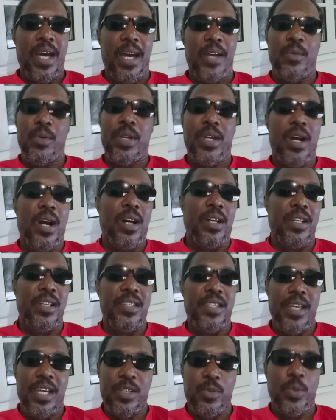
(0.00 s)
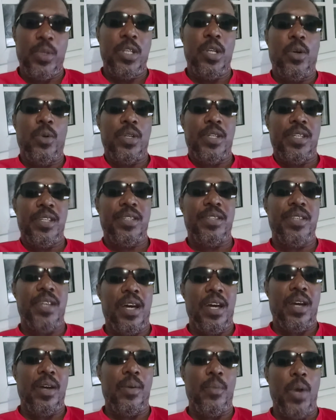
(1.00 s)
And regardless, yes, we know this is
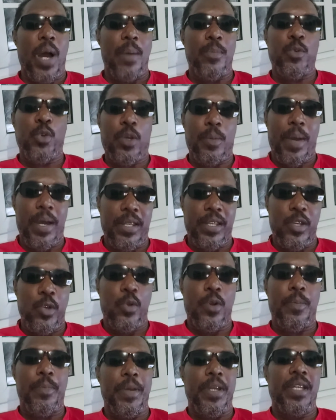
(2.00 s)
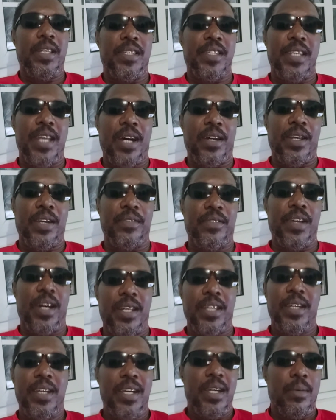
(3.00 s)
what I'm talking about, the Europeans and how they've
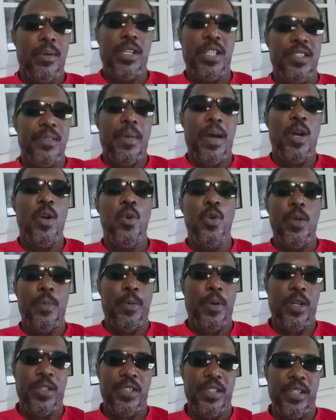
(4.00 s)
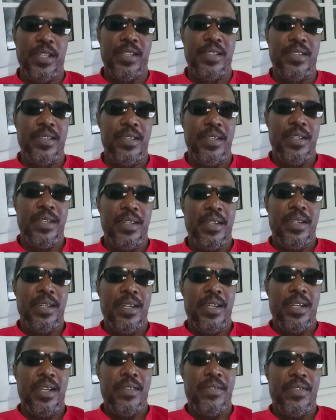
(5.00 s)
done it. But it doesn't matter who the person is.
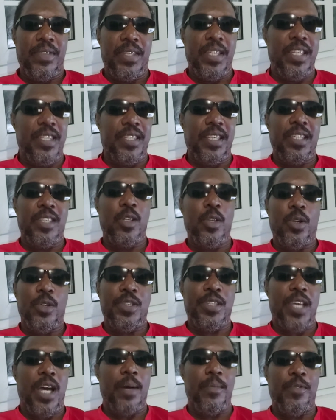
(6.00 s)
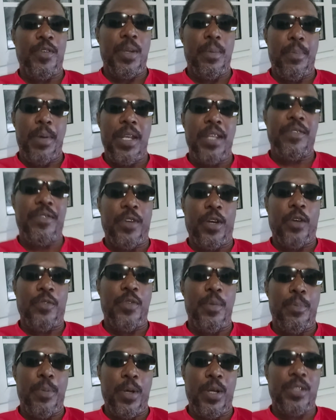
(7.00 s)
These things are not set up for the benefit
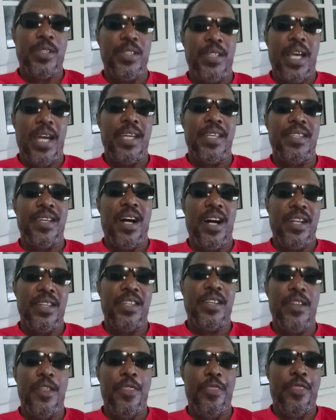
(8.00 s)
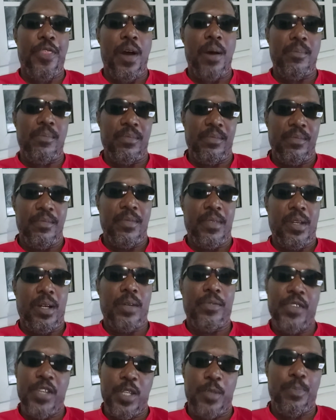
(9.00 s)
of the person that is under the thumb
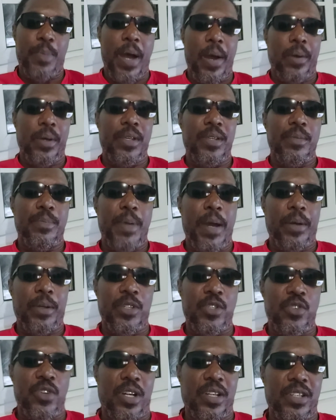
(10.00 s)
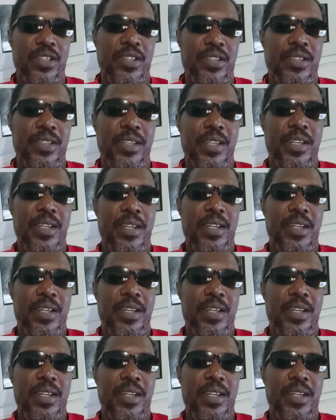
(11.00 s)
of these power structures.